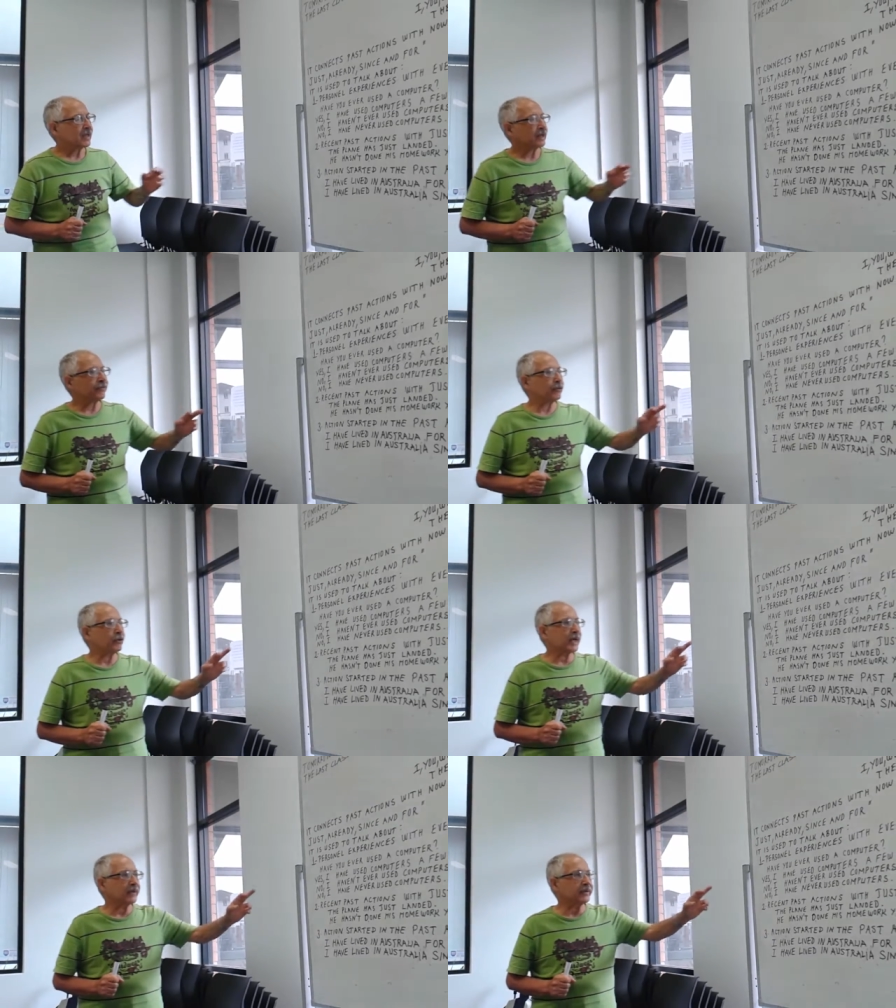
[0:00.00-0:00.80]
If you
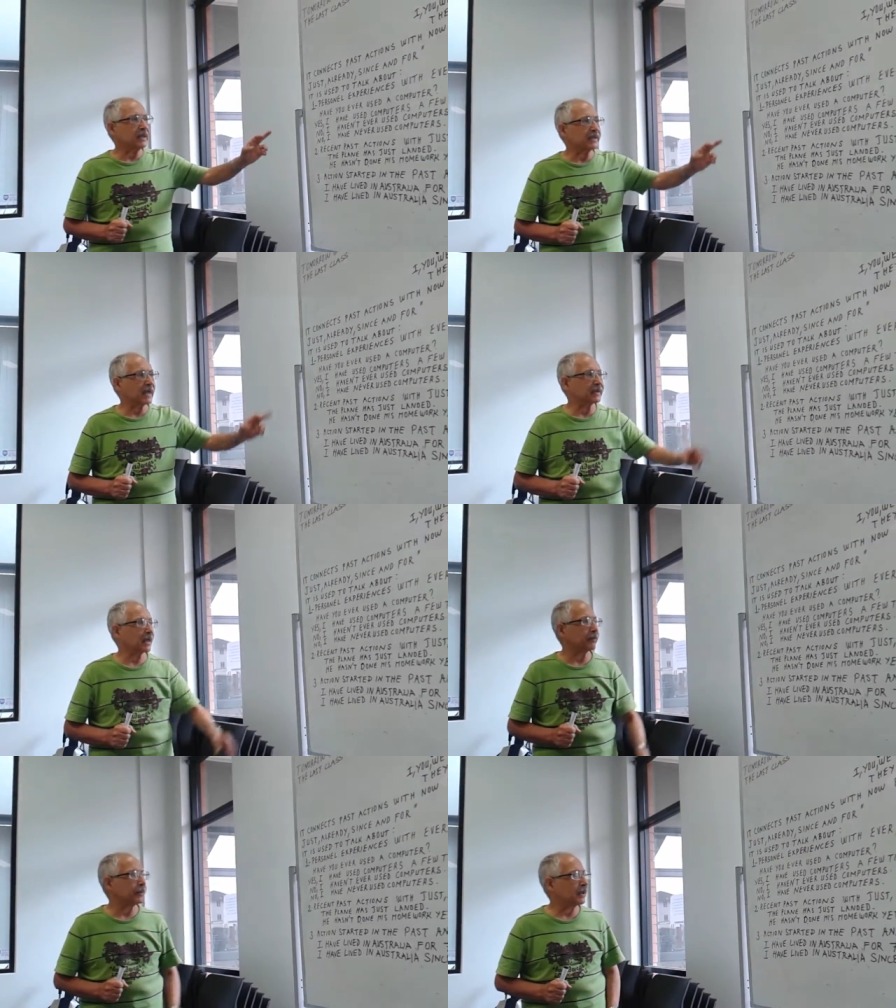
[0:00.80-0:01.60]
look at this
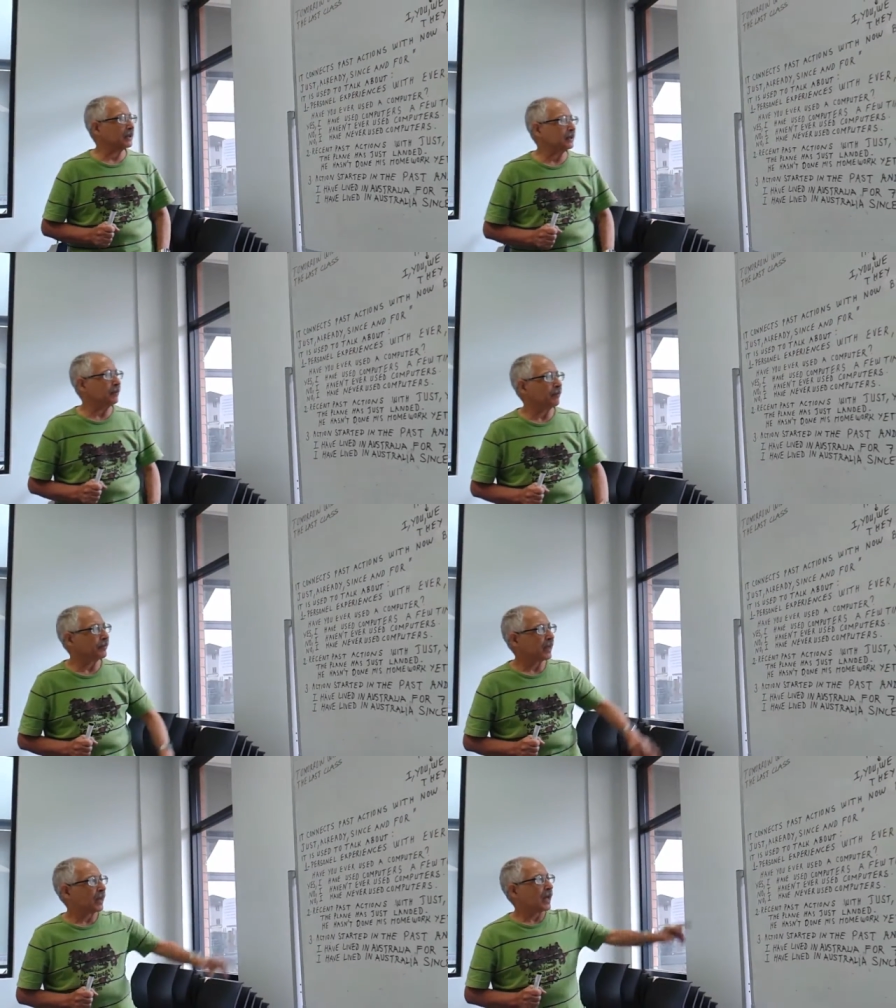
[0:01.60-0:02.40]
example,
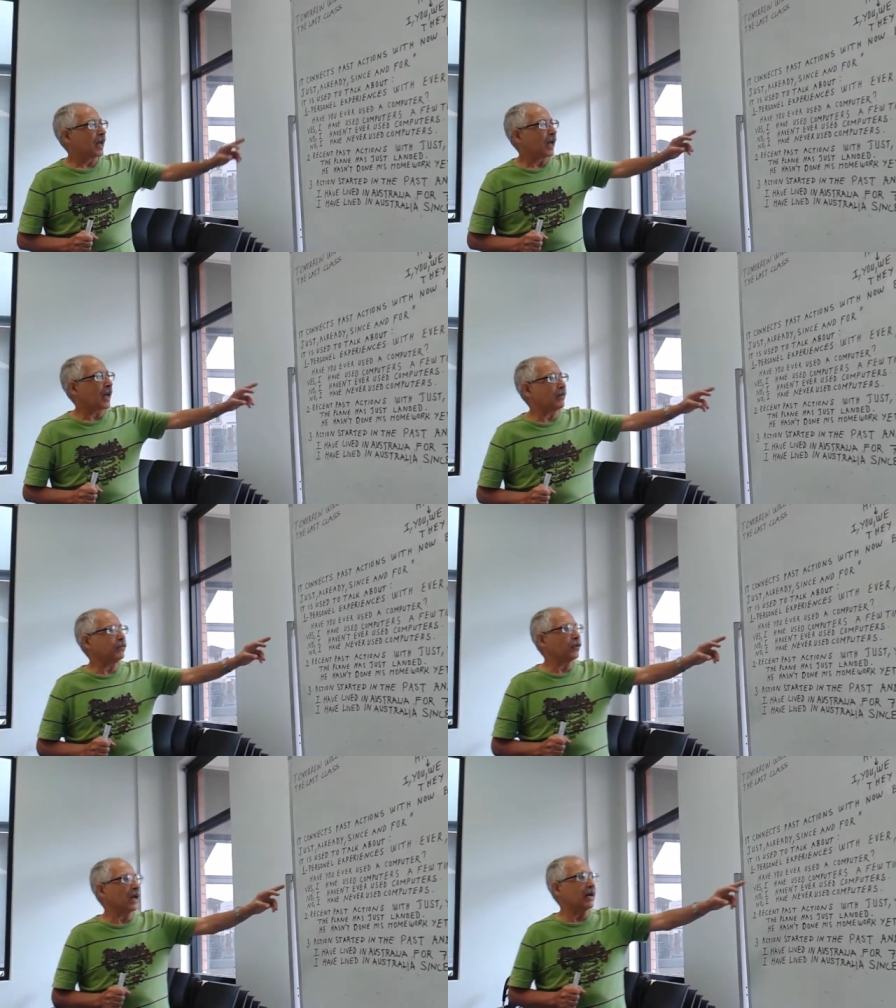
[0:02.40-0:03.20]
have
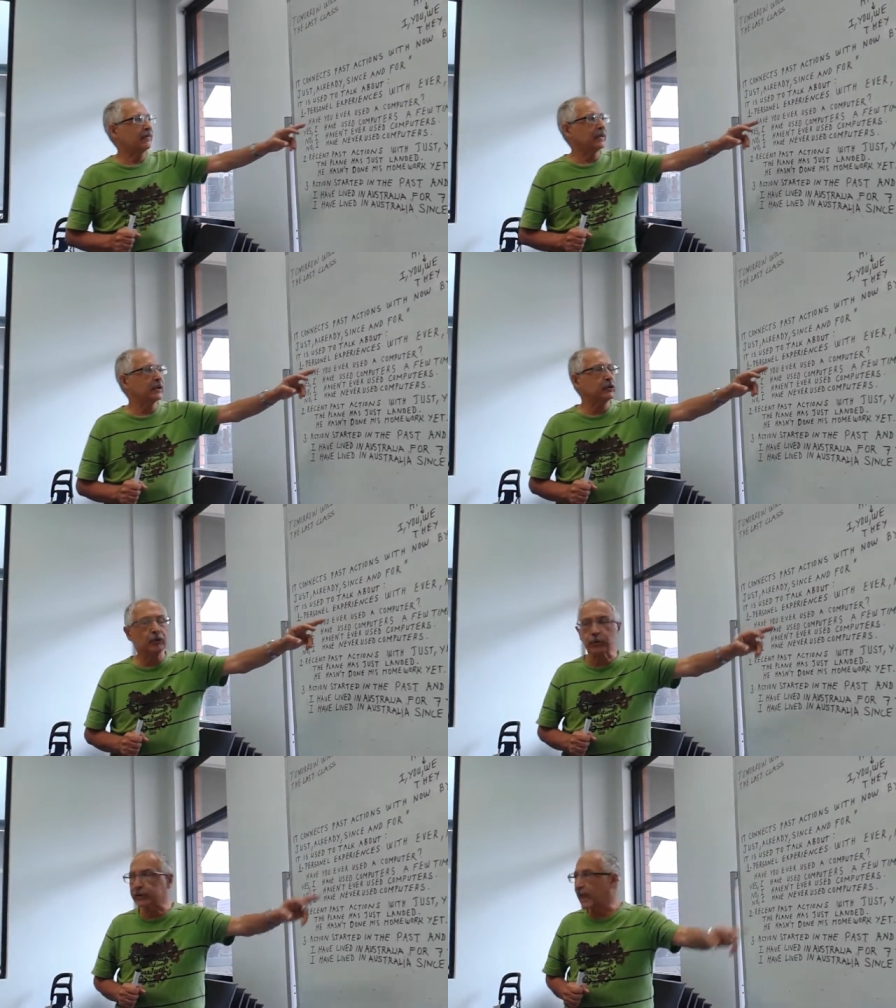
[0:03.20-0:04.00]
you ever
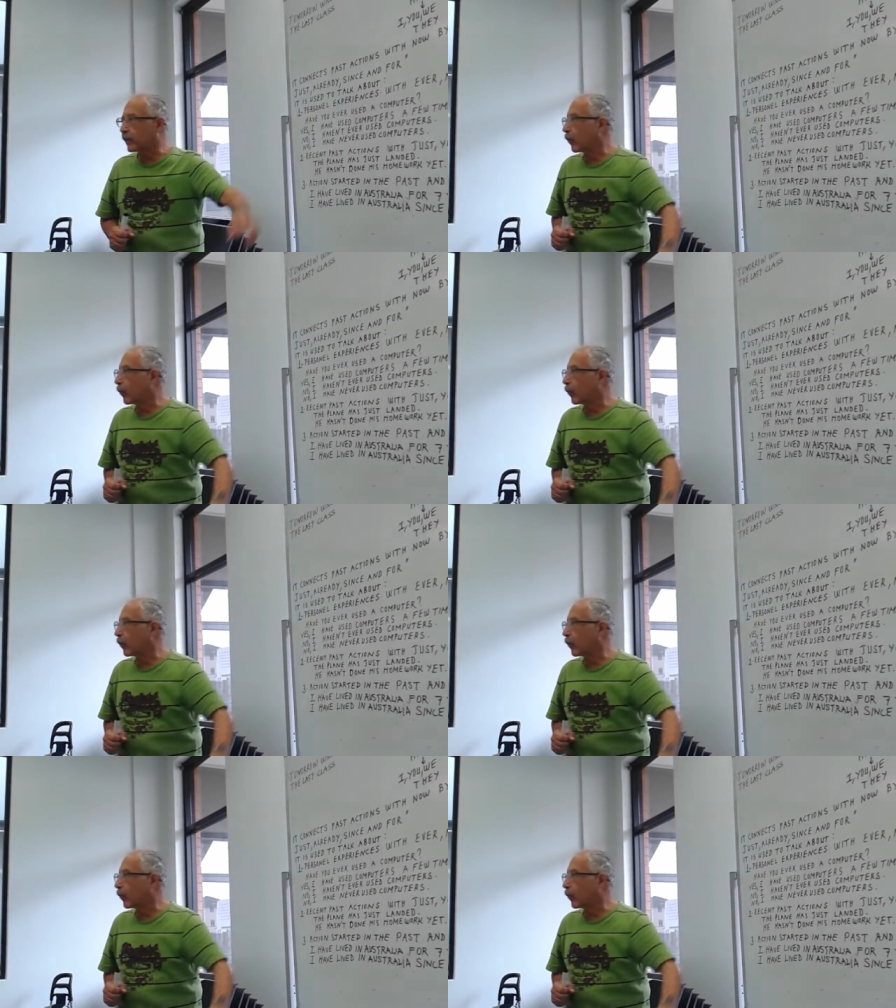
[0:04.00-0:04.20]
used a